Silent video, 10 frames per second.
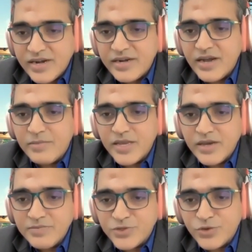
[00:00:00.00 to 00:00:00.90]
trend
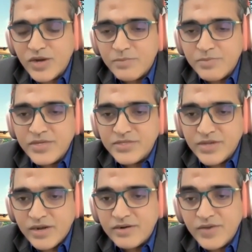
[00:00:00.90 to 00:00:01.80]
coming up. So
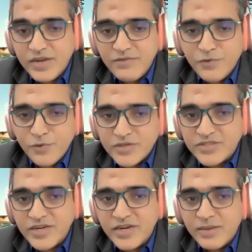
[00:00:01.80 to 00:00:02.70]
companies are very
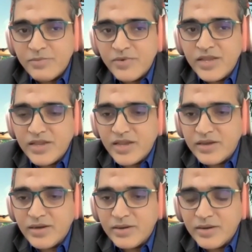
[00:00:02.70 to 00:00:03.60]
focused, and I'm very
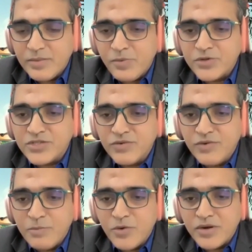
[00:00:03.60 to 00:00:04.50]

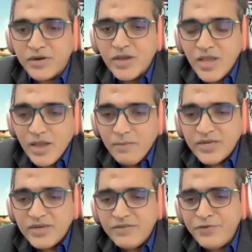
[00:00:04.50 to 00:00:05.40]
positive about it.
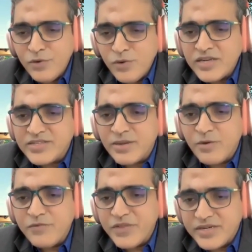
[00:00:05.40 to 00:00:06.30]
But if you look at
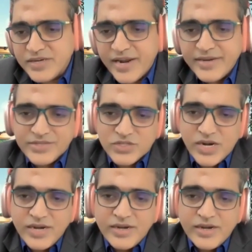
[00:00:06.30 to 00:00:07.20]
some of the trends,
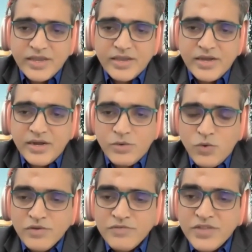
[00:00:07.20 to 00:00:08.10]
right, like
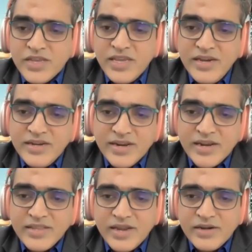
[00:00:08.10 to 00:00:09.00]
one of the key
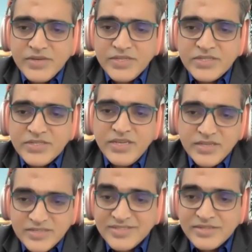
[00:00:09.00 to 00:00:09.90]
trends that we
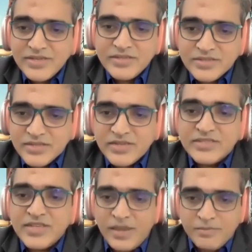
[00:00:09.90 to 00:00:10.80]
see is the
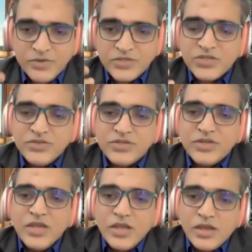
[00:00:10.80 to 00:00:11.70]
same, which
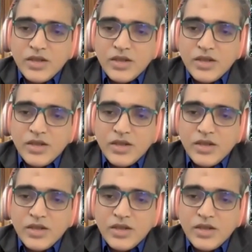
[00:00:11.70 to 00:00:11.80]
is